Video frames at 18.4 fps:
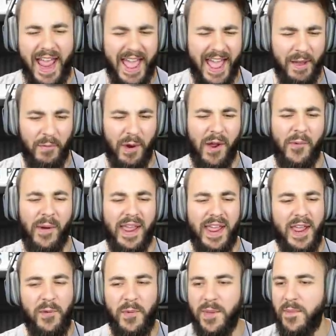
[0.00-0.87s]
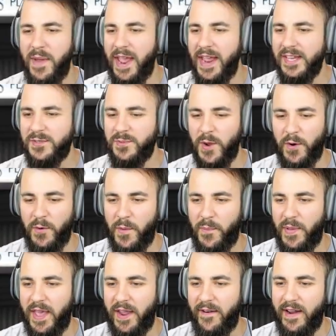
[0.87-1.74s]
And while we're here, we may as well
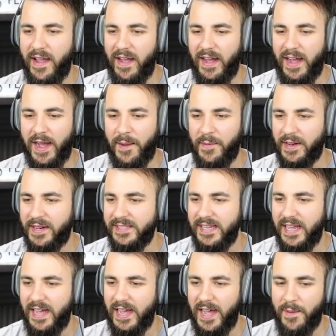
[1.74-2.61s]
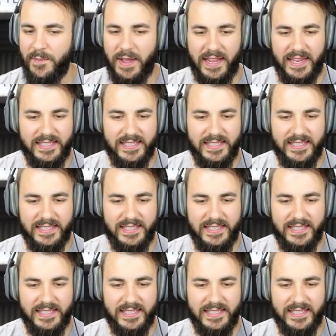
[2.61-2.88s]
repair our armor because our armor